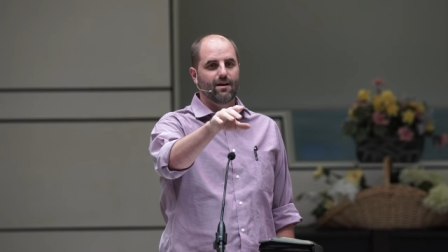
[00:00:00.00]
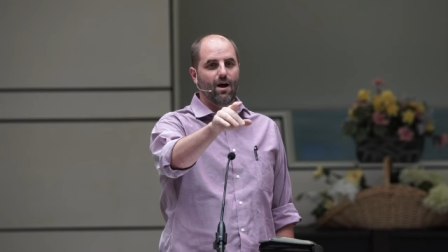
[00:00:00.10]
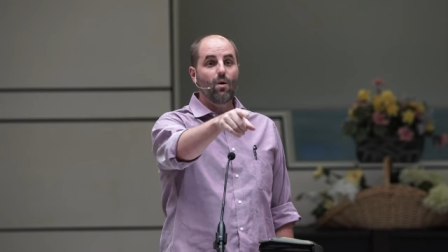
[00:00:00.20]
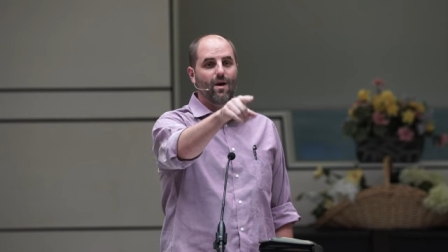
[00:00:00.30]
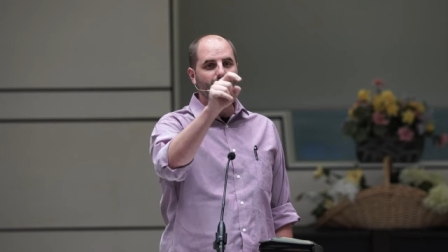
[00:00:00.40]

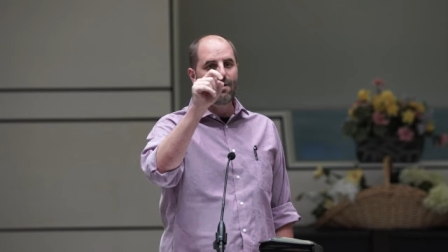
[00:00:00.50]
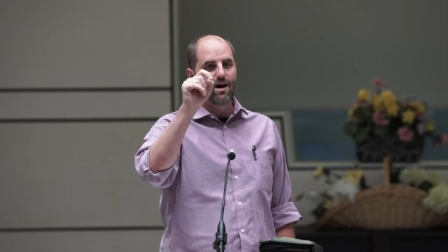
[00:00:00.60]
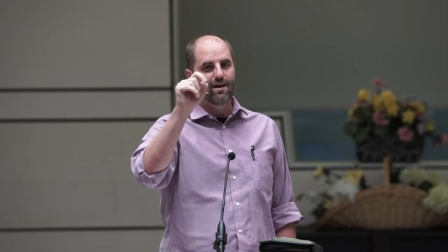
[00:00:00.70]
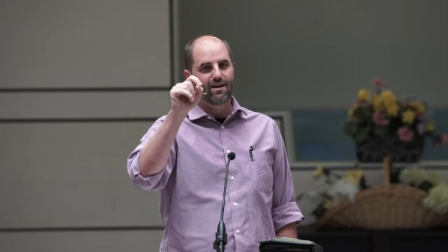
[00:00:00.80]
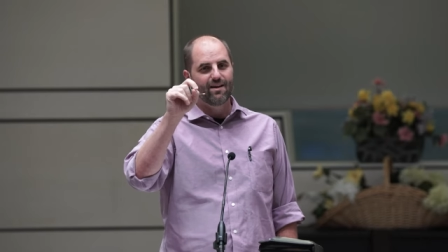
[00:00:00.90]
Oh,
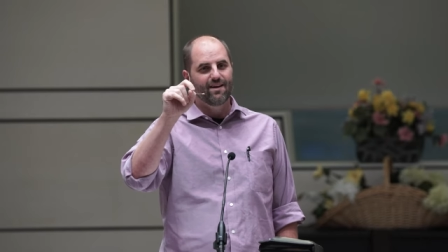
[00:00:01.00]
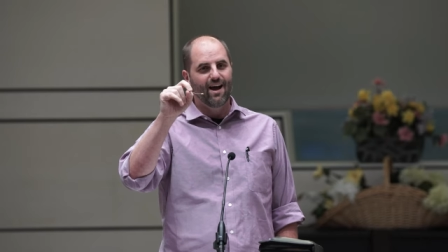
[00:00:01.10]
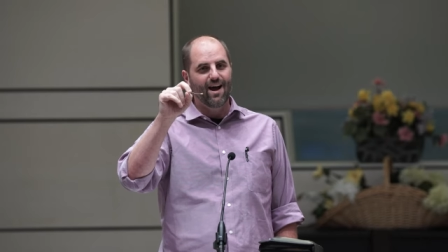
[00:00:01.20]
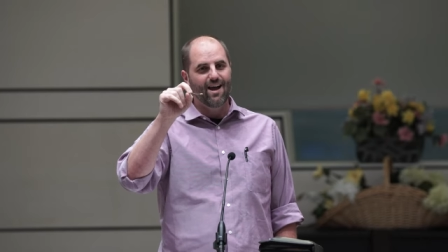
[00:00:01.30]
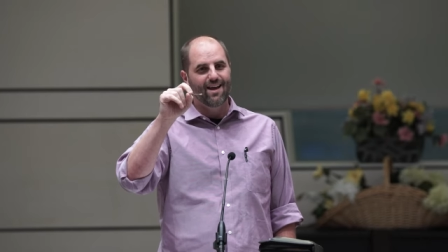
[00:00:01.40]
Emma.
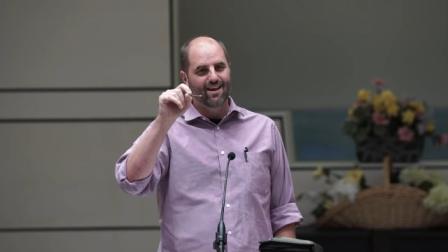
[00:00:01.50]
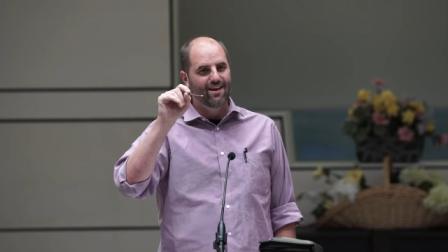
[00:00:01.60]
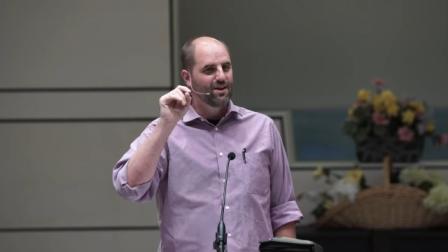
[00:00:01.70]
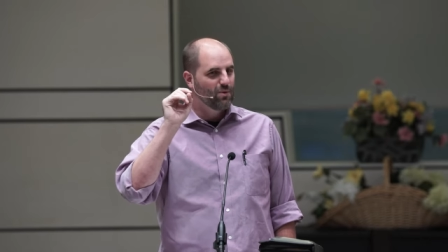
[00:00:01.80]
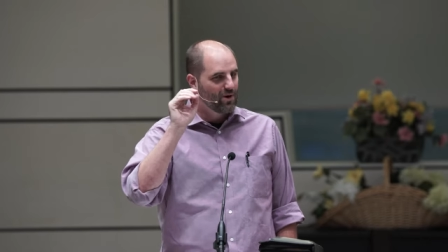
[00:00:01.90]
Hi.
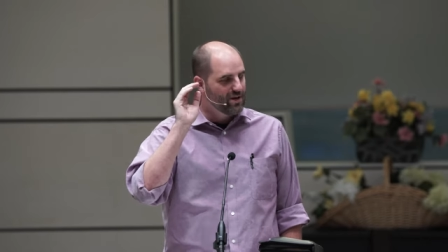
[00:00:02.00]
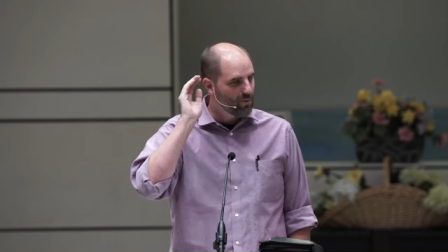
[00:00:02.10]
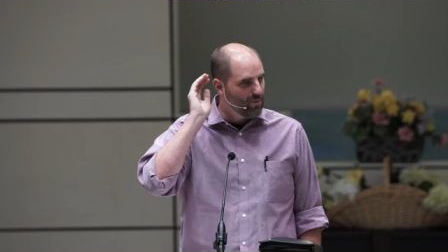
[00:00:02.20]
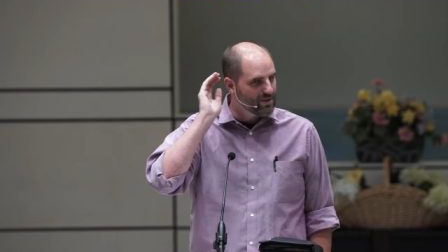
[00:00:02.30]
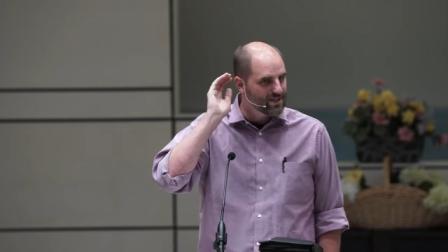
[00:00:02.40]
What, did,
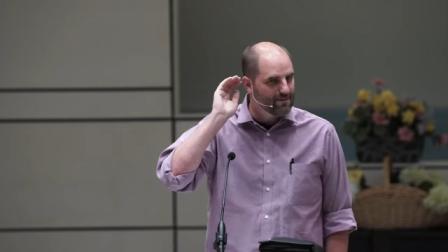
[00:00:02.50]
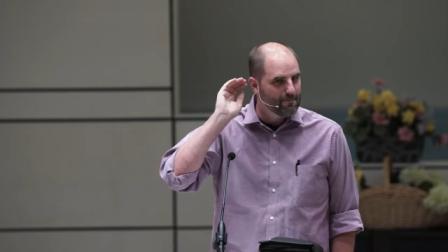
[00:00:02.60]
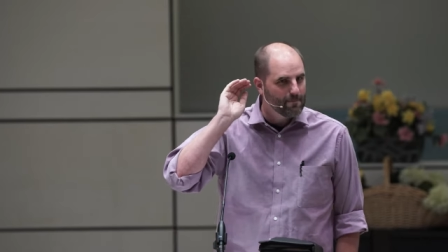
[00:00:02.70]
what was it?